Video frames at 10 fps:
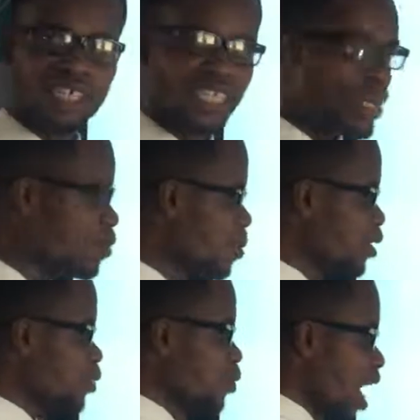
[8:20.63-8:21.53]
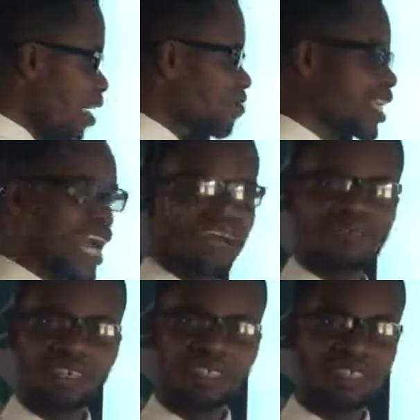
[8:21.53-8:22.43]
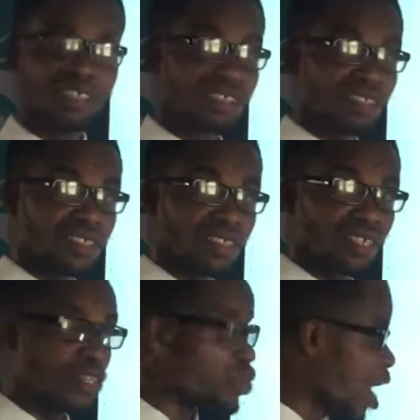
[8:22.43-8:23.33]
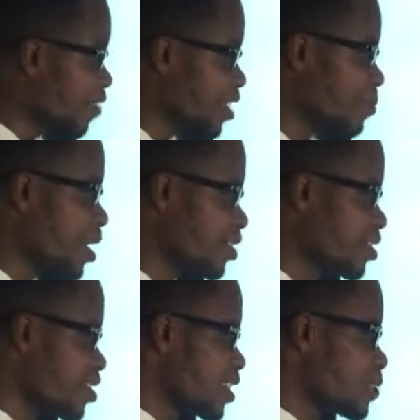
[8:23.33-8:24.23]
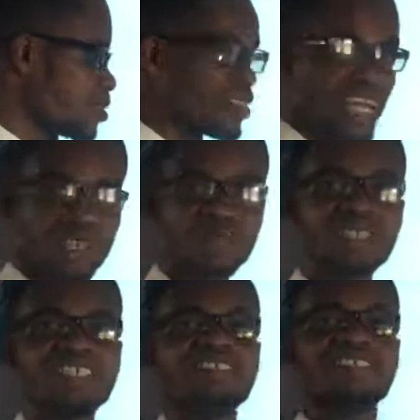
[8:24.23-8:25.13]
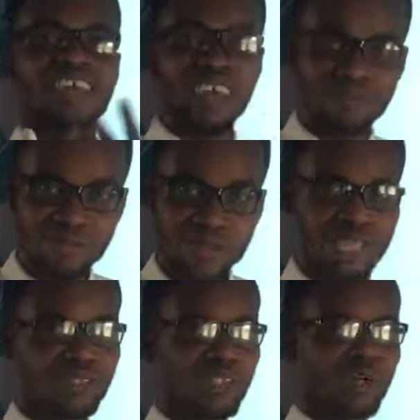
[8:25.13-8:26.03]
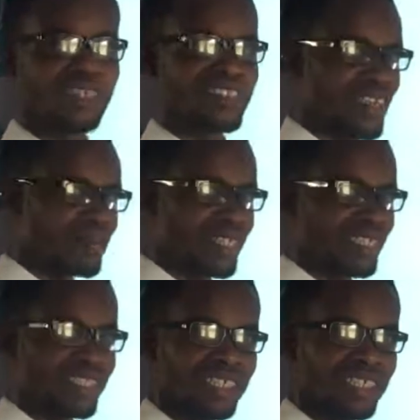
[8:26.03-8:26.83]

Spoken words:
The moment you have the advantages, you have the merit, it means that you deserve to enjoy something.